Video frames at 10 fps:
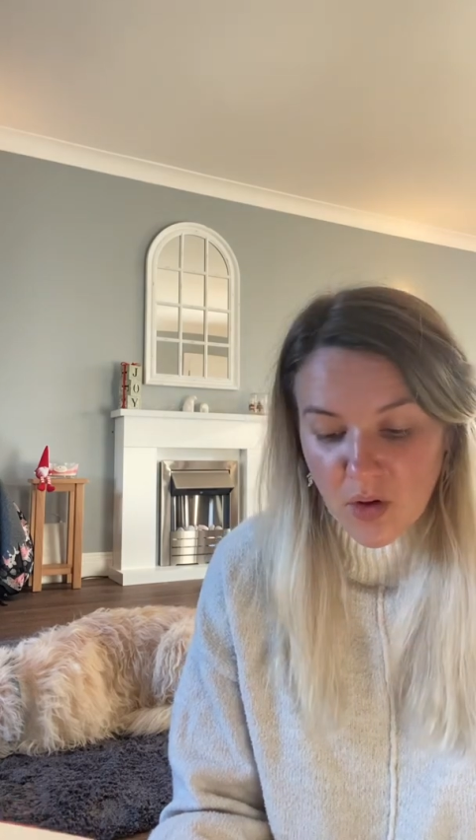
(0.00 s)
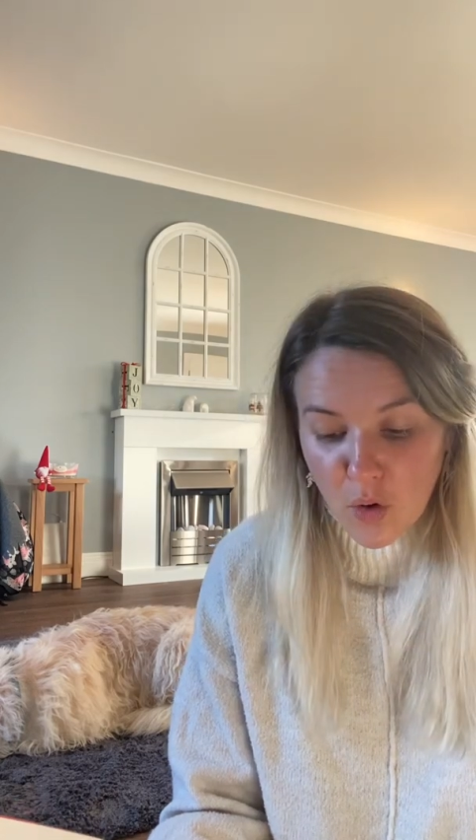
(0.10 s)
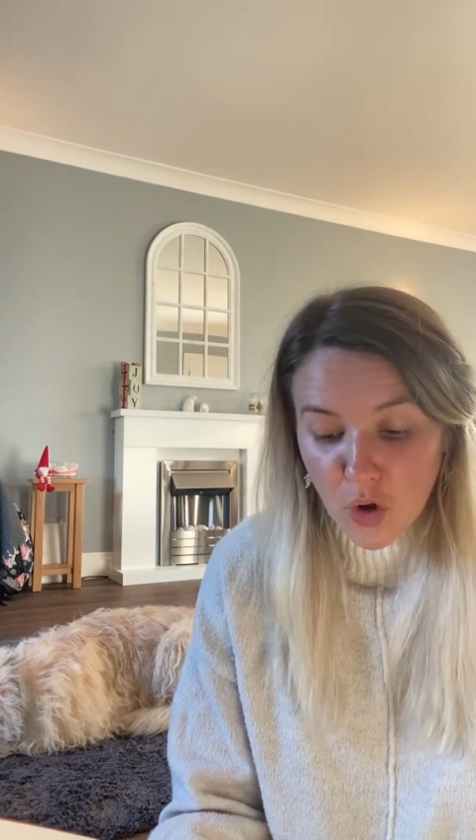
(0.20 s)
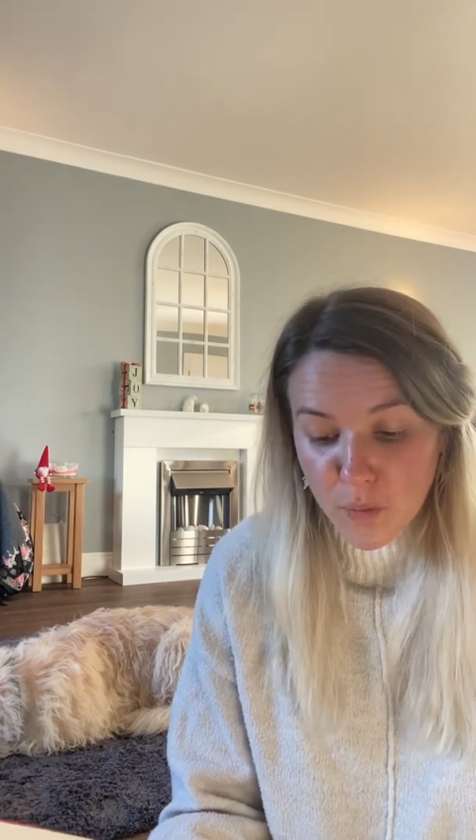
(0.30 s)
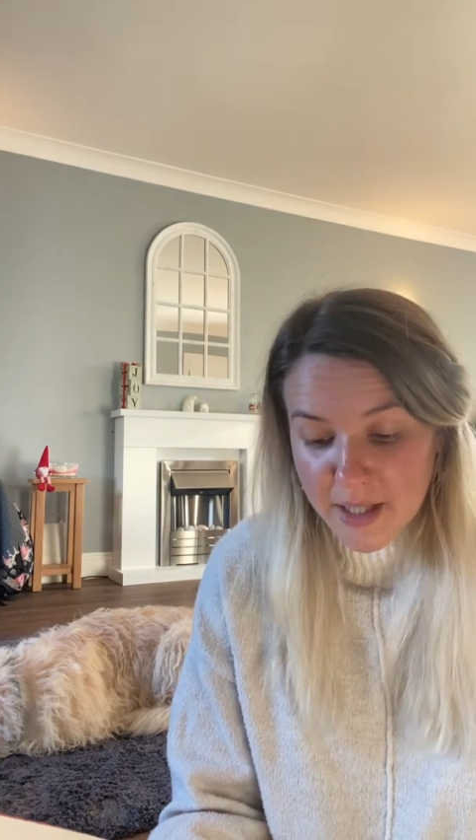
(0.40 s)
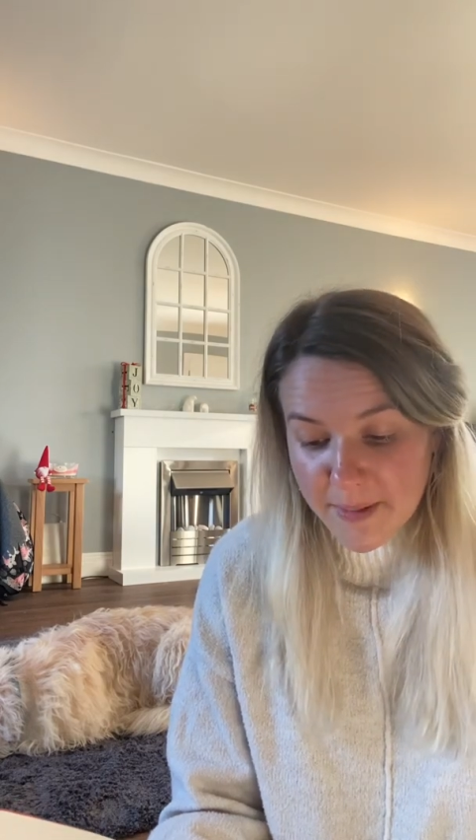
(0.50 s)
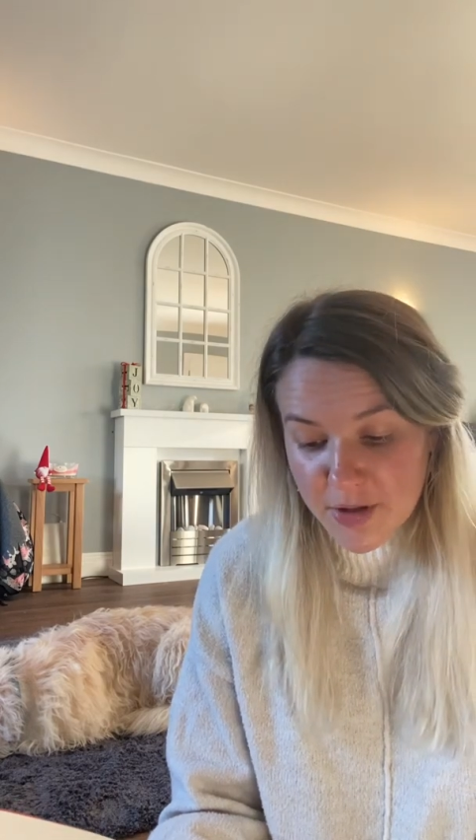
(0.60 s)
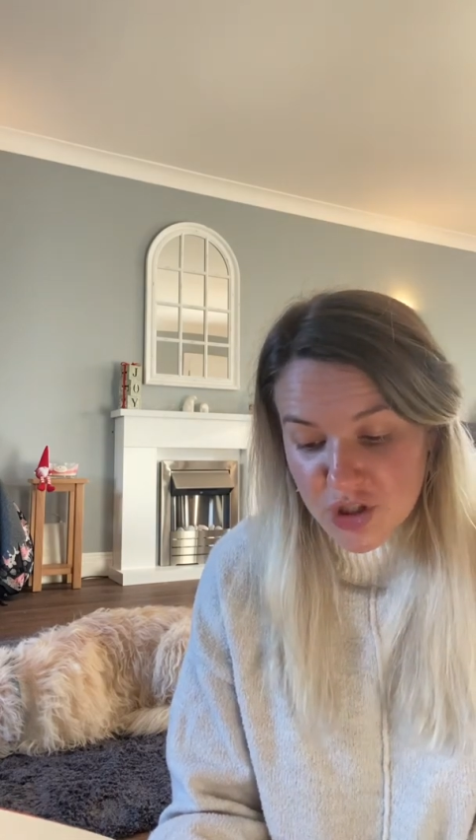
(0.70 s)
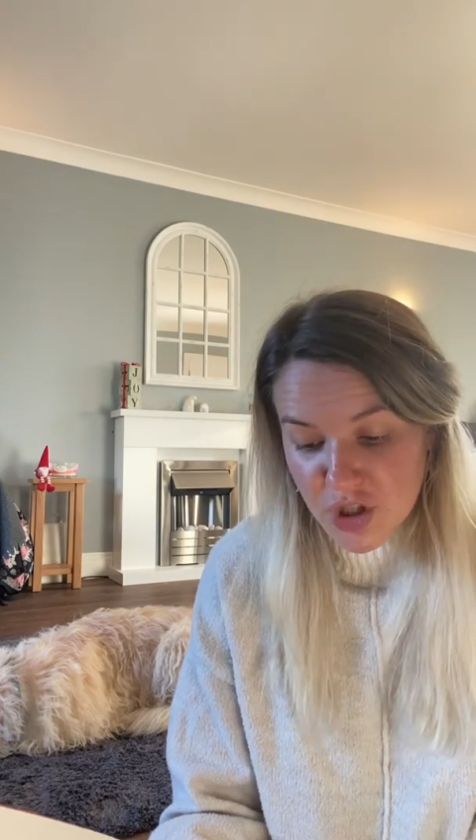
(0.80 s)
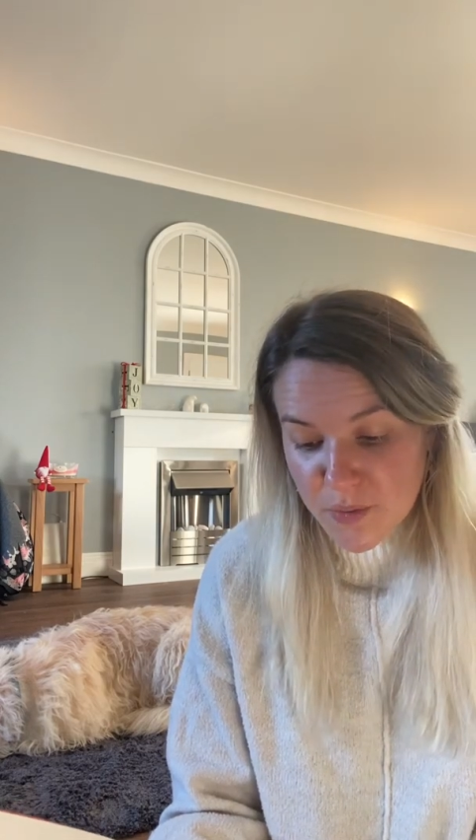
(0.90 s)
All William
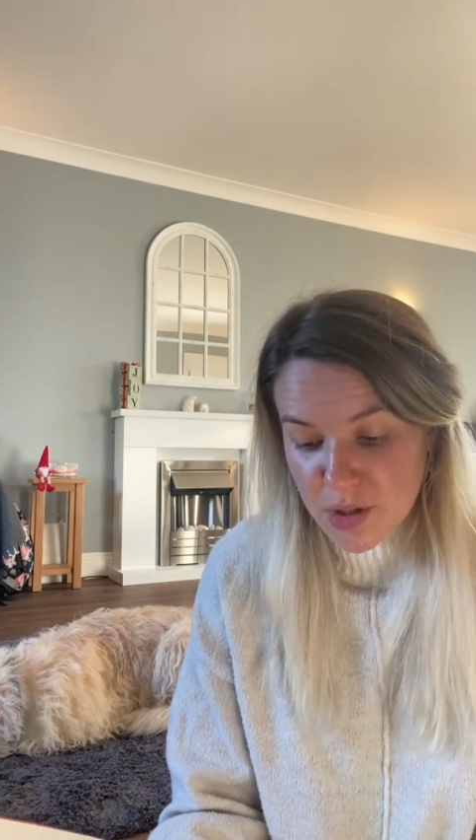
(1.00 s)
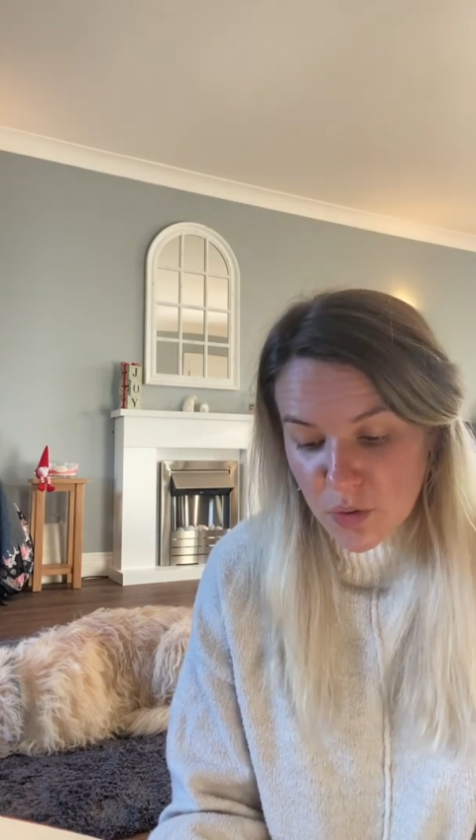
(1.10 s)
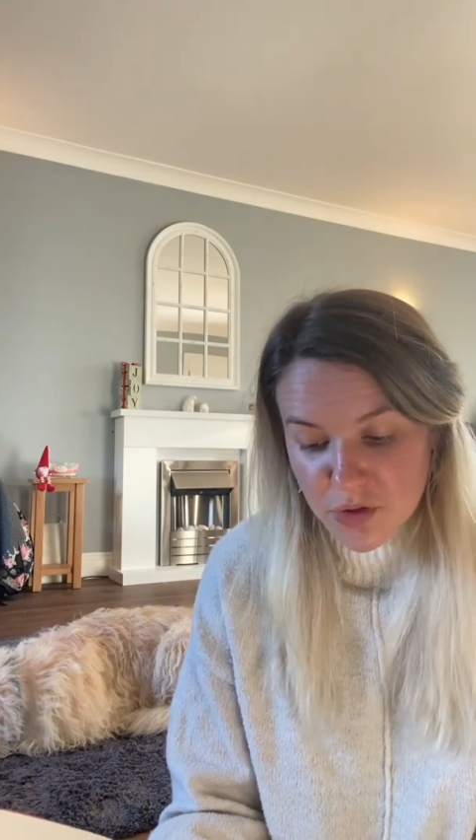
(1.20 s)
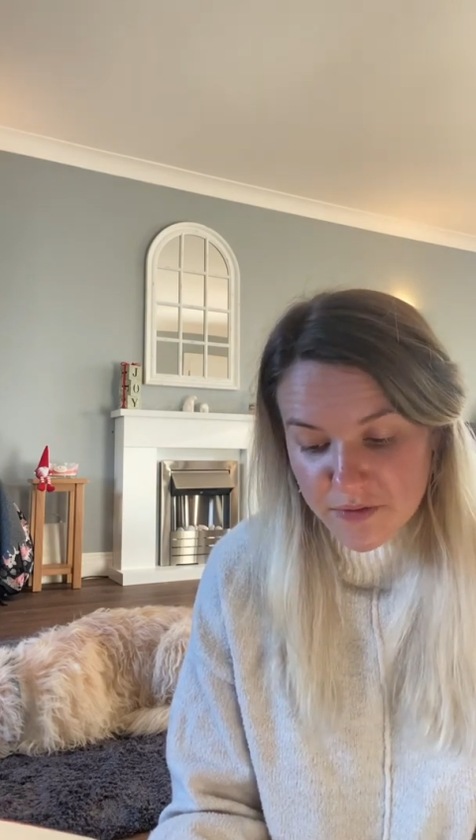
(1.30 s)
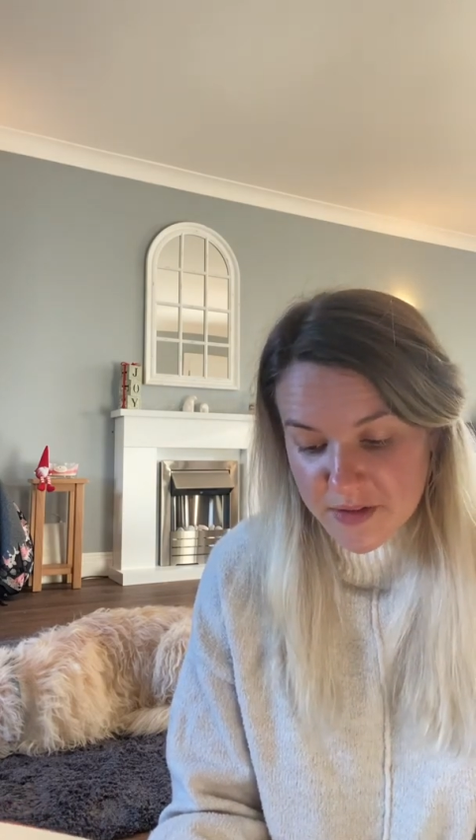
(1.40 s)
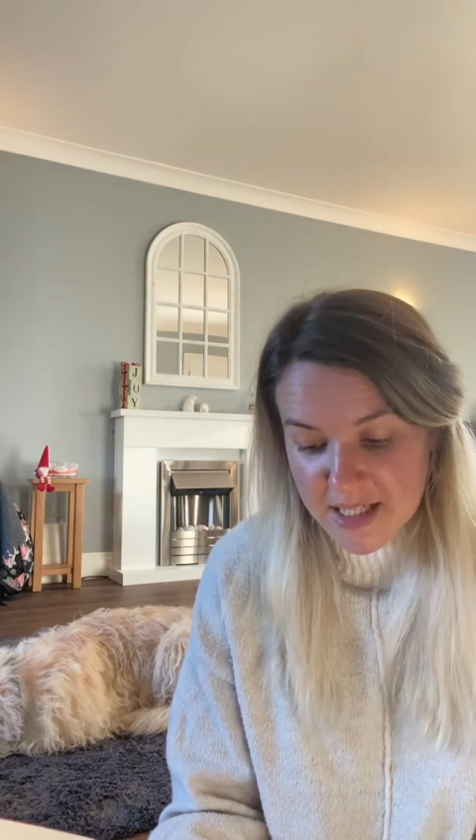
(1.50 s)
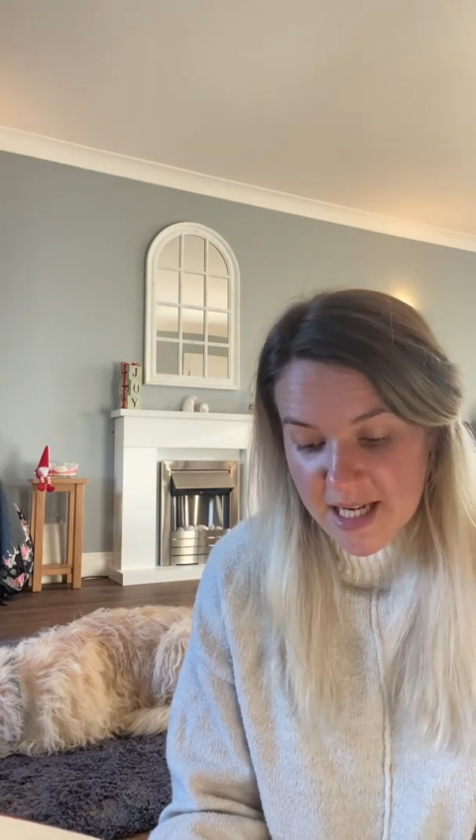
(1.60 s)
could do was hold on for dear